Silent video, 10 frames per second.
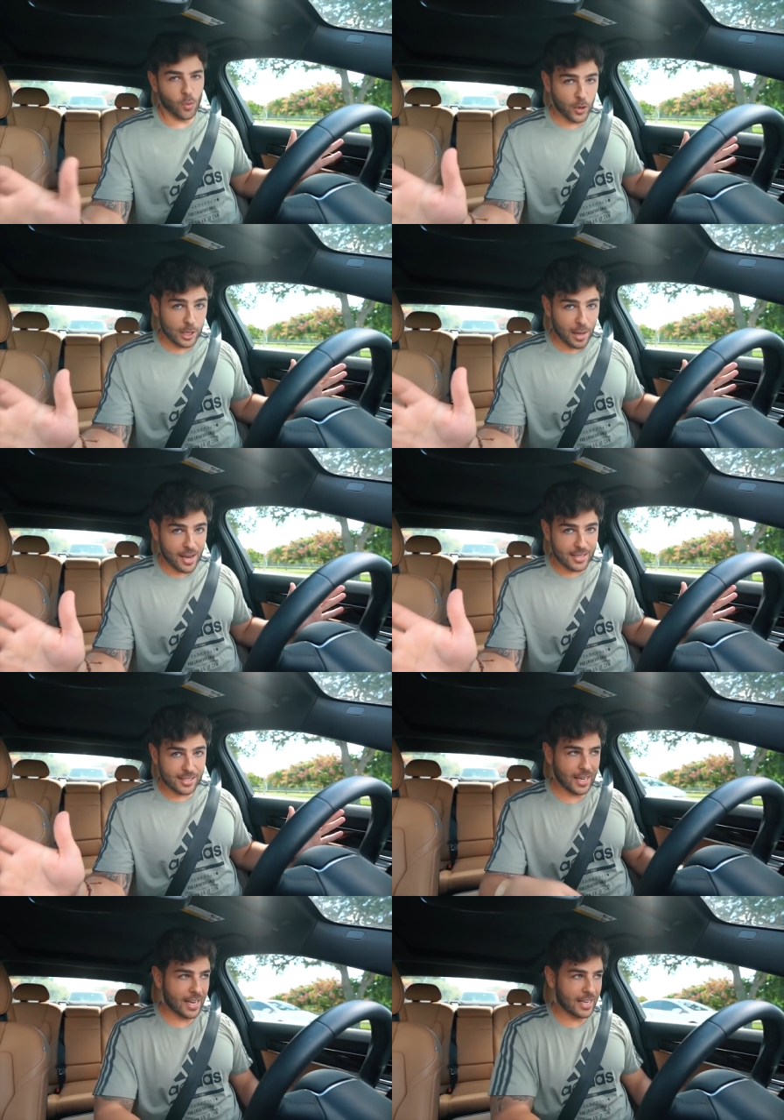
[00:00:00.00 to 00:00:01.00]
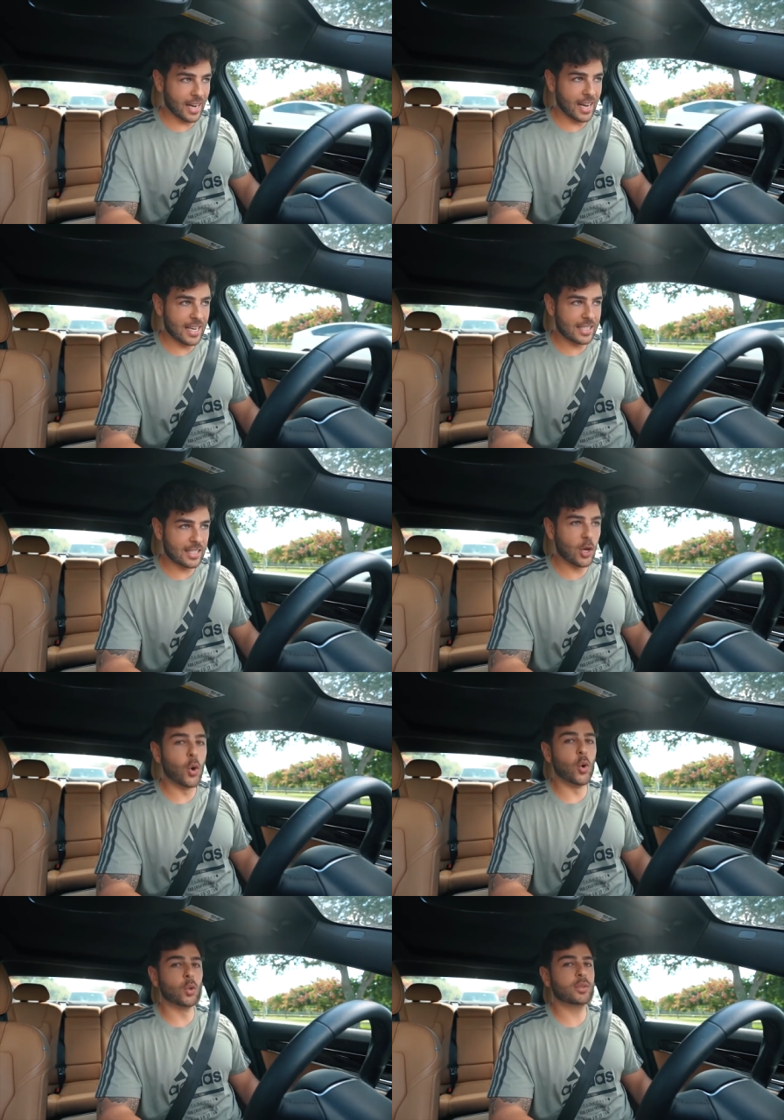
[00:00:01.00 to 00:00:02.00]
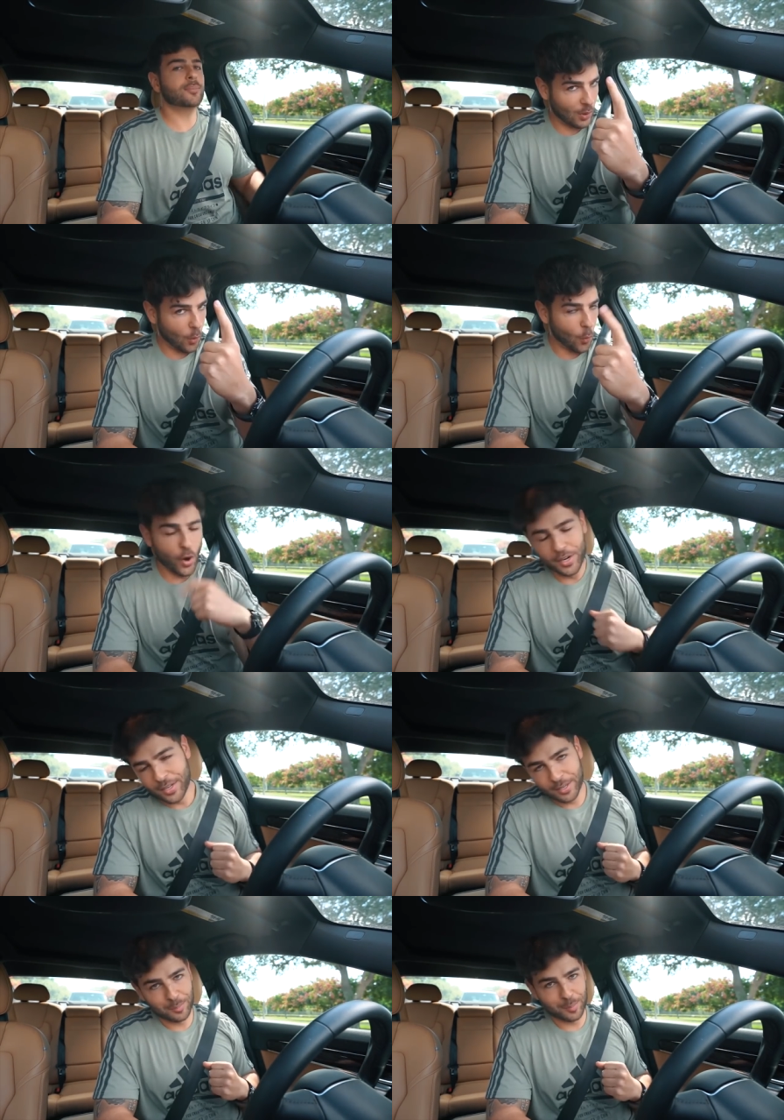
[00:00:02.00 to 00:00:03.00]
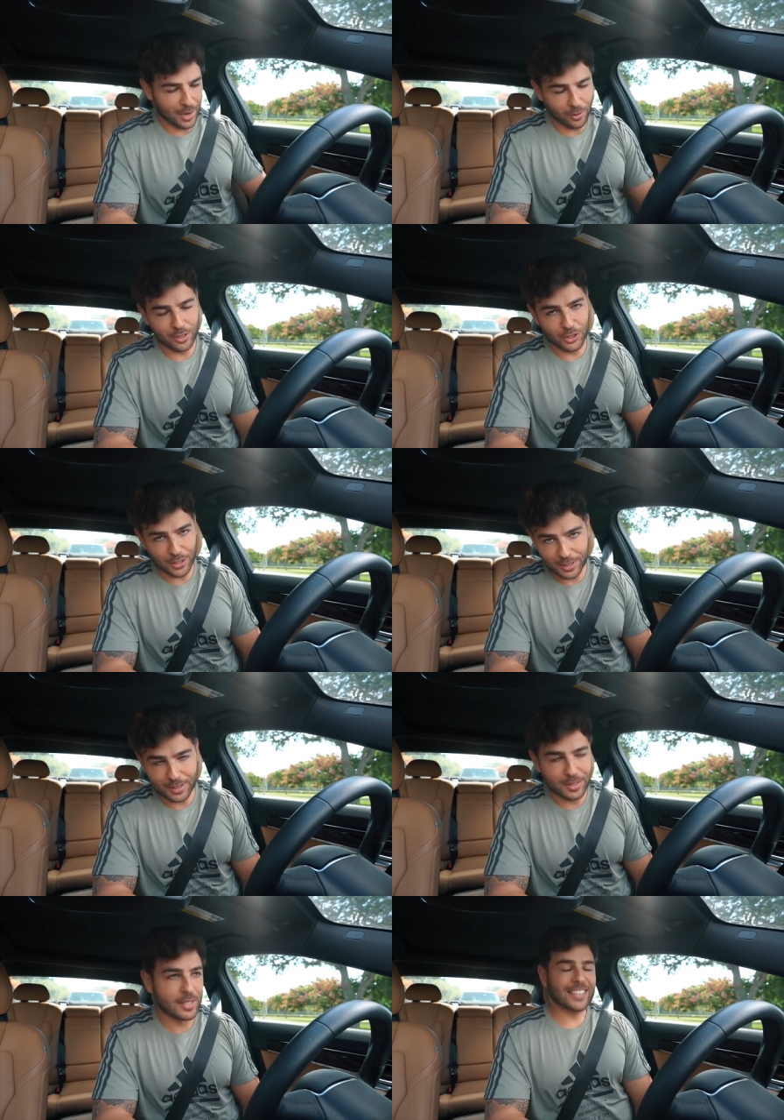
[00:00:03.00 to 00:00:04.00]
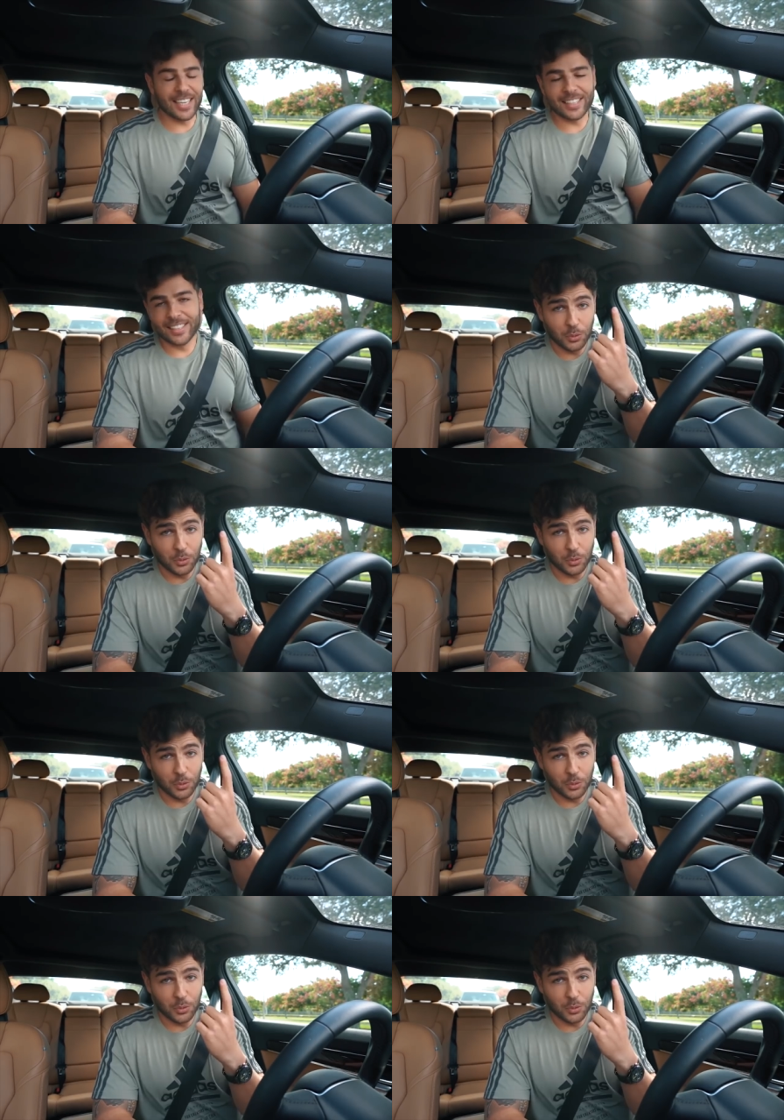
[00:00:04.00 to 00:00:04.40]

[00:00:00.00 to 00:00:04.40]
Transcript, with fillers: A week passed and I sold one pair of jeans. Yeah.